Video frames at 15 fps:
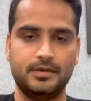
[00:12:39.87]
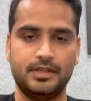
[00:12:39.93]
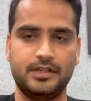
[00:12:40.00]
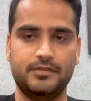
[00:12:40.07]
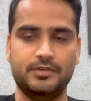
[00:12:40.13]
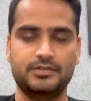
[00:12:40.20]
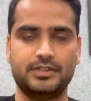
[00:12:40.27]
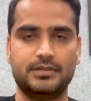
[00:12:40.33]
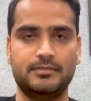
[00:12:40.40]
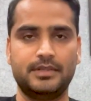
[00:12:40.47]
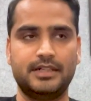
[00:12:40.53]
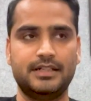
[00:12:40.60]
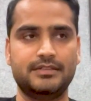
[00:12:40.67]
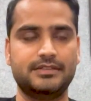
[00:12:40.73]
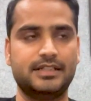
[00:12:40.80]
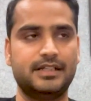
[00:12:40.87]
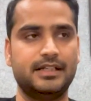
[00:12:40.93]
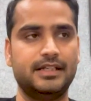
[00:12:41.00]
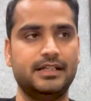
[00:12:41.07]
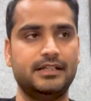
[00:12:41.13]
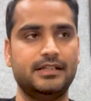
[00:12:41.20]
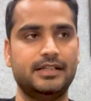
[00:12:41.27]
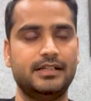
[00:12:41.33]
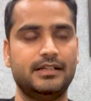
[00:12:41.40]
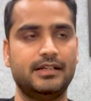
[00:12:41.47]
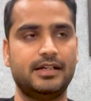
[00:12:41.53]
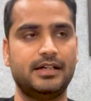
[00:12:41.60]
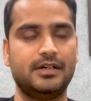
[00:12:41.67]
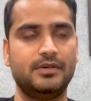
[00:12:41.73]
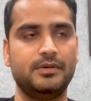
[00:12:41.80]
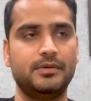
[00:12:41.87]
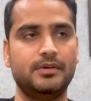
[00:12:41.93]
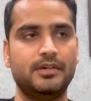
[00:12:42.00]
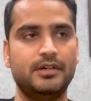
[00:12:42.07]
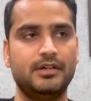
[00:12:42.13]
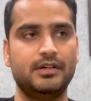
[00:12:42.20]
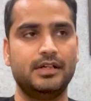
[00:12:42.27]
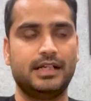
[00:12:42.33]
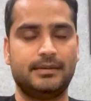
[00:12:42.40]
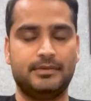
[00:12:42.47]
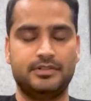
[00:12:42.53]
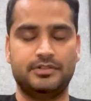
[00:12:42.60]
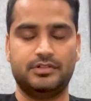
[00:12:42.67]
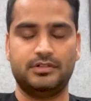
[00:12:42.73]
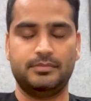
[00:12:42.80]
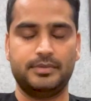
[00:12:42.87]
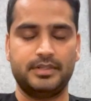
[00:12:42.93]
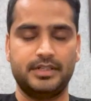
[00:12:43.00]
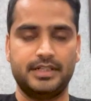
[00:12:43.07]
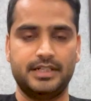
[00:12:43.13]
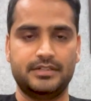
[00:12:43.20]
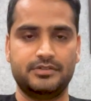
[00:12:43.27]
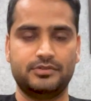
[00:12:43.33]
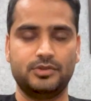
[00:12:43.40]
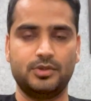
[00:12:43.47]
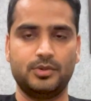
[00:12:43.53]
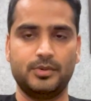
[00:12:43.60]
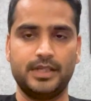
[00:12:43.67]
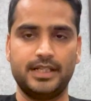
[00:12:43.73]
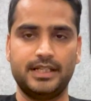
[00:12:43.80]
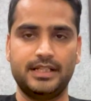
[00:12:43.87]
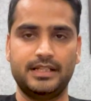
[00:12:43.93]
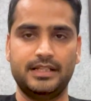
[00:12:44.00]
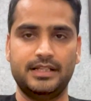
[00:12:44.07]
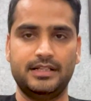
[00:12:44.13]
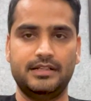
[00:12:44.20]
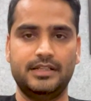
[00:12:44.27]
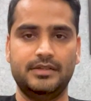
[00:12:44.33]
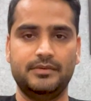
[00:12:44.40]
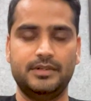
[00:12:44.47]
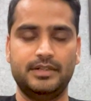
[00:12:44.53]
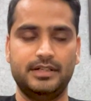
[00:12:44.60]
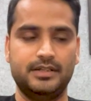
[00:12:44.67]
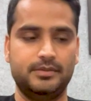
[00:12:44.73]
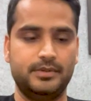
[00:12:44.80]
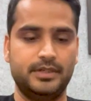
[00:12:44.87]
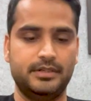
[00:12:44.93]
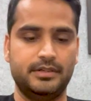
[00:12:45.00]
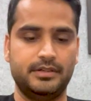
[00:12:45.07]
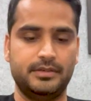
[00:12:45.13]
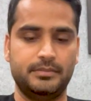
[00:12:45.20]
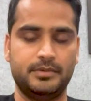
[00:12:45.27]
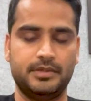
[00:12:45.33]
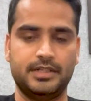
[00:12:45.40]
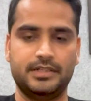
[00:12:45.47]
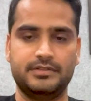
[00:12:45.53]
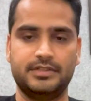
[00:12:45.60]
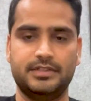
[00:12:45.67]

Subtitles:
give you some understanding that now Amazon predicts so well that they will deliver the products